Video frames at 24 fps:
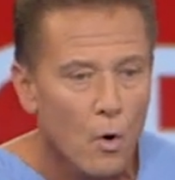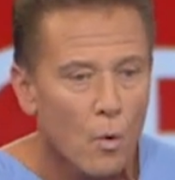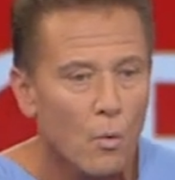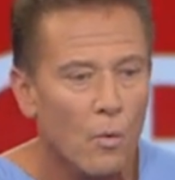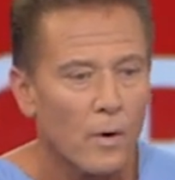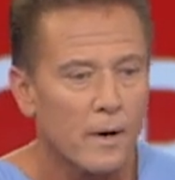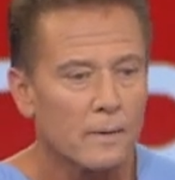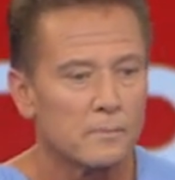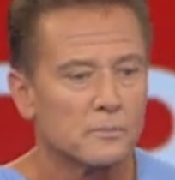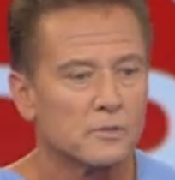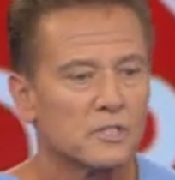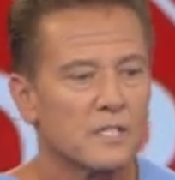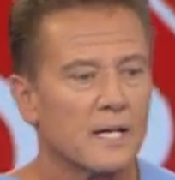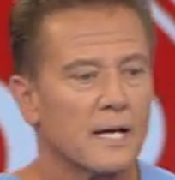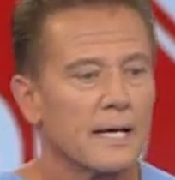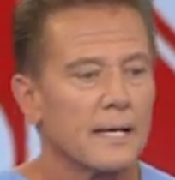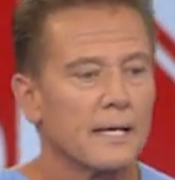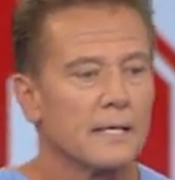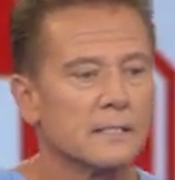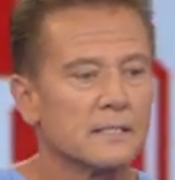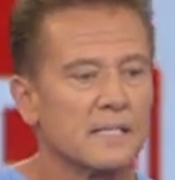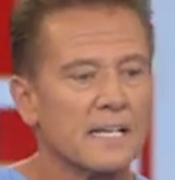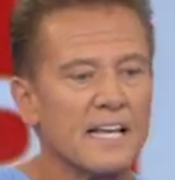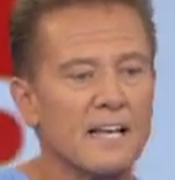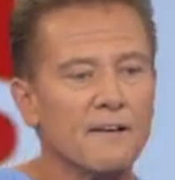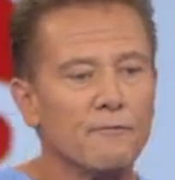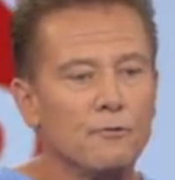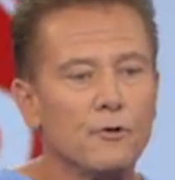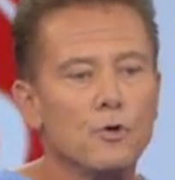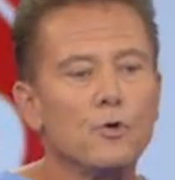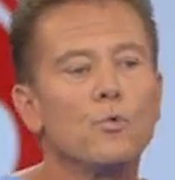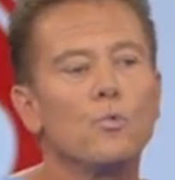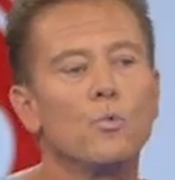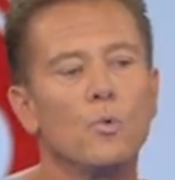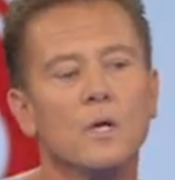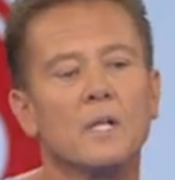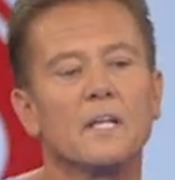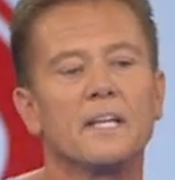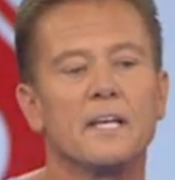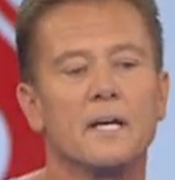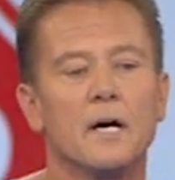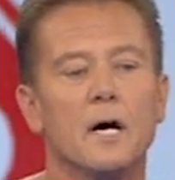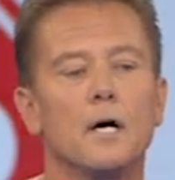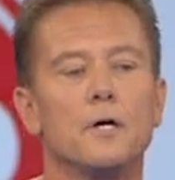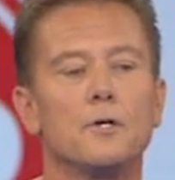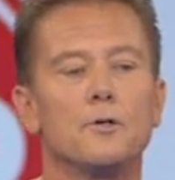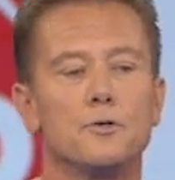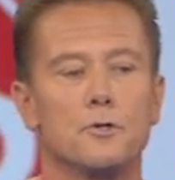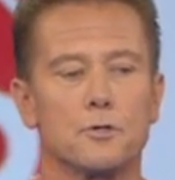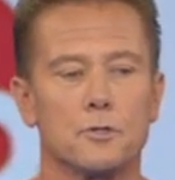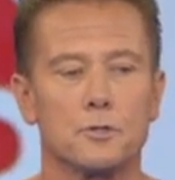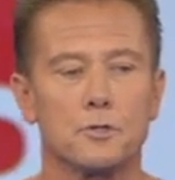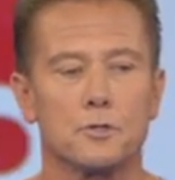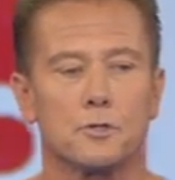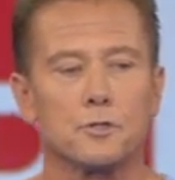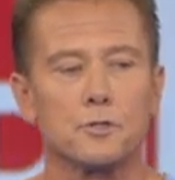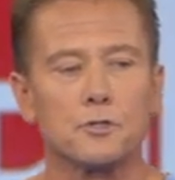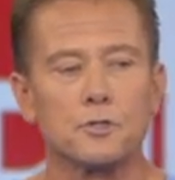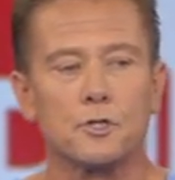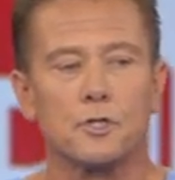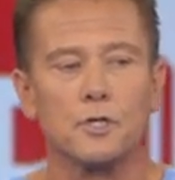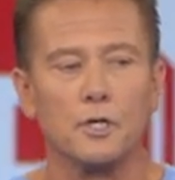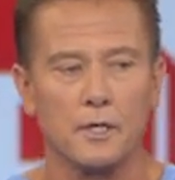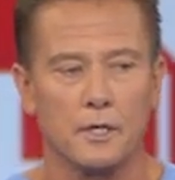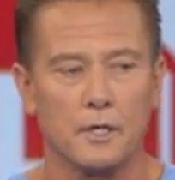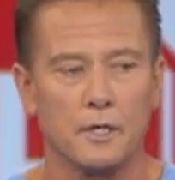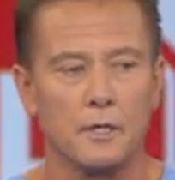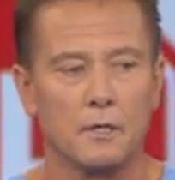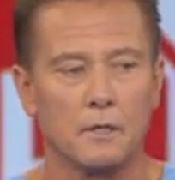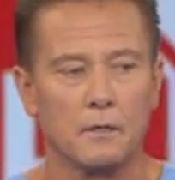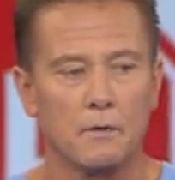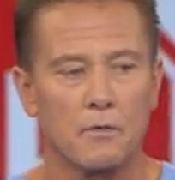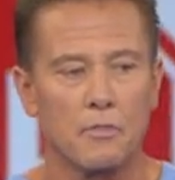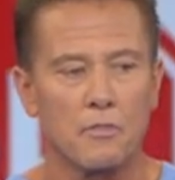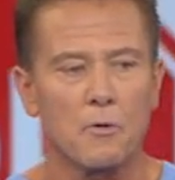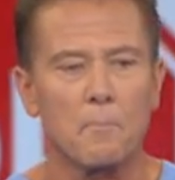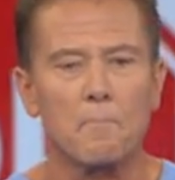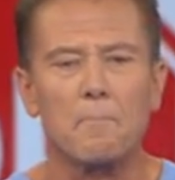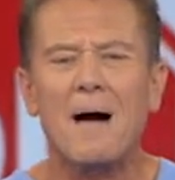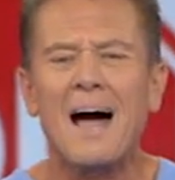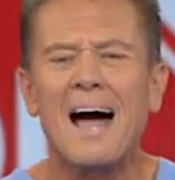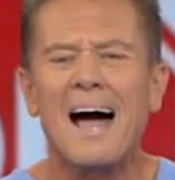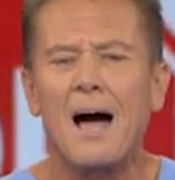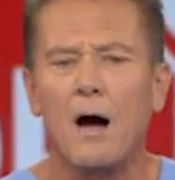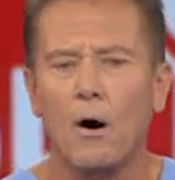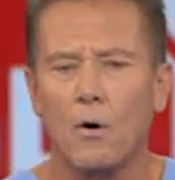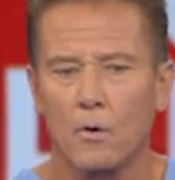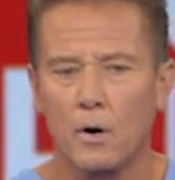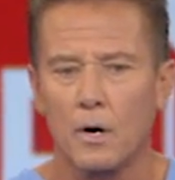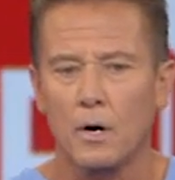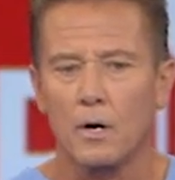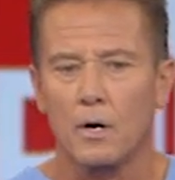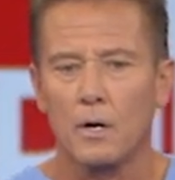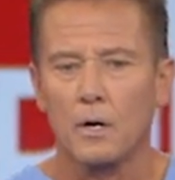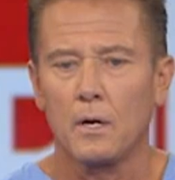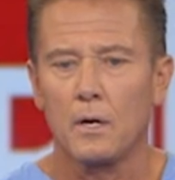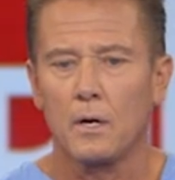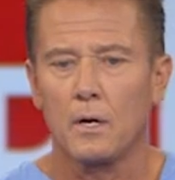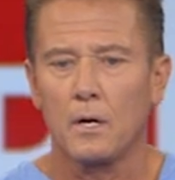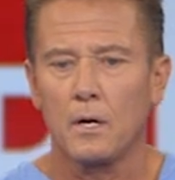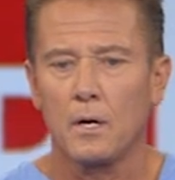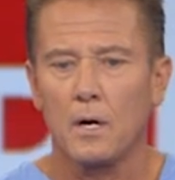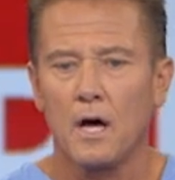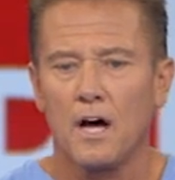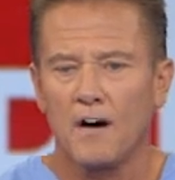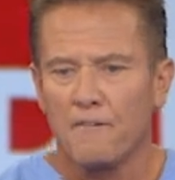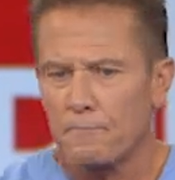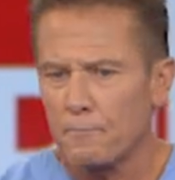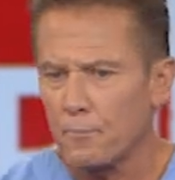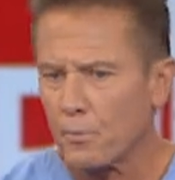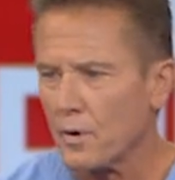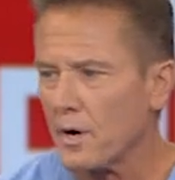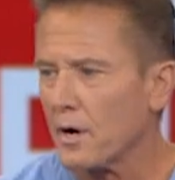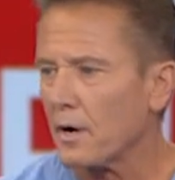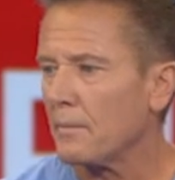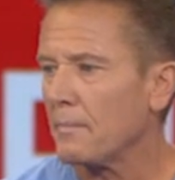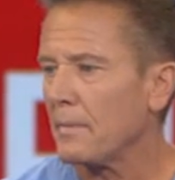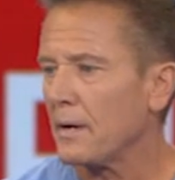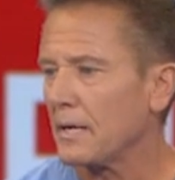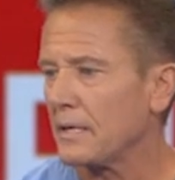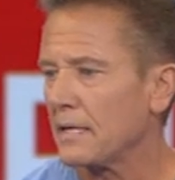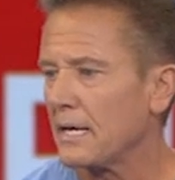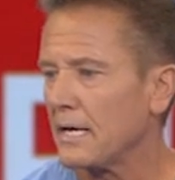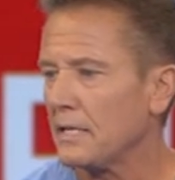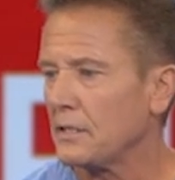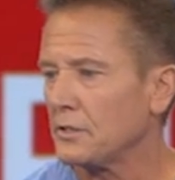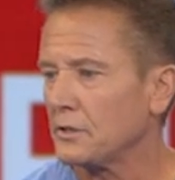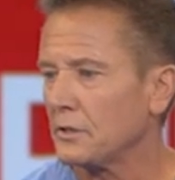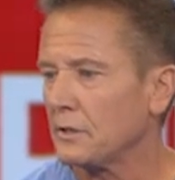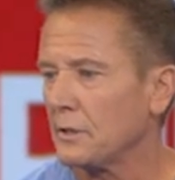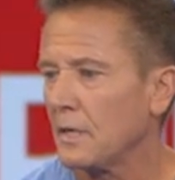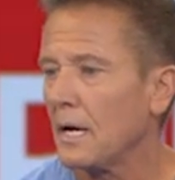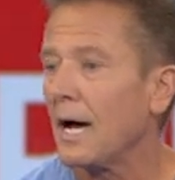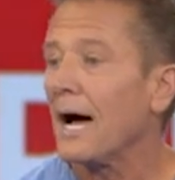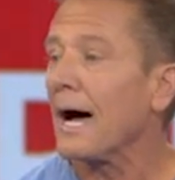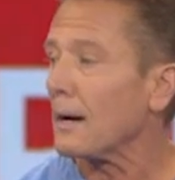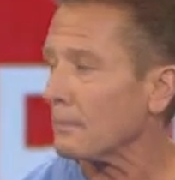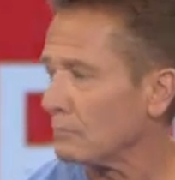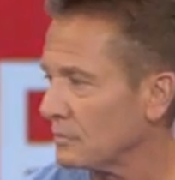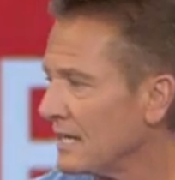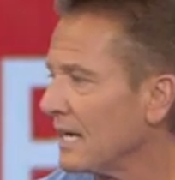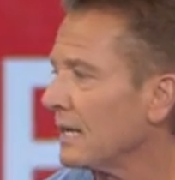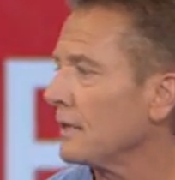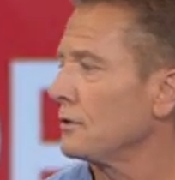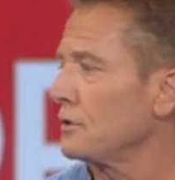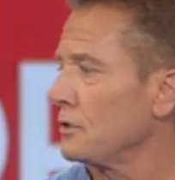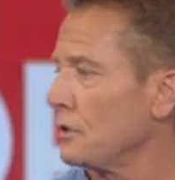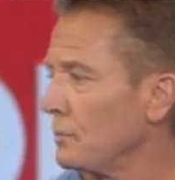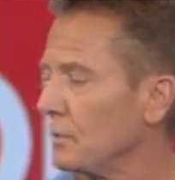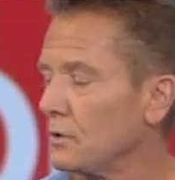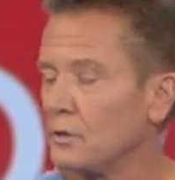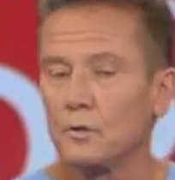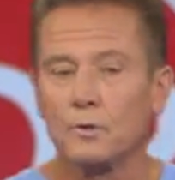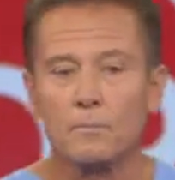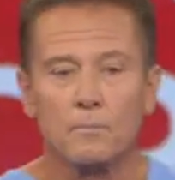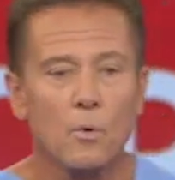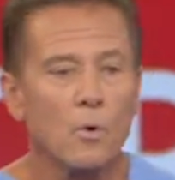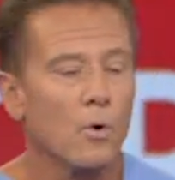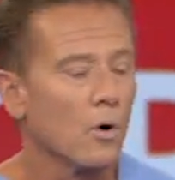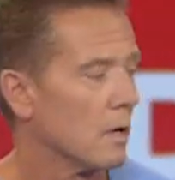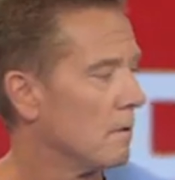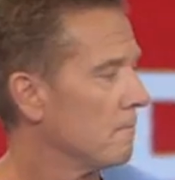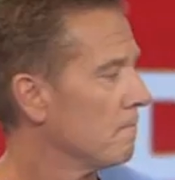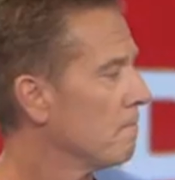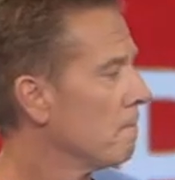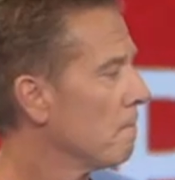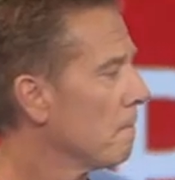What I'm saying is if you really understood the power of prayer and meditation, I'm telling you, we'd do it more.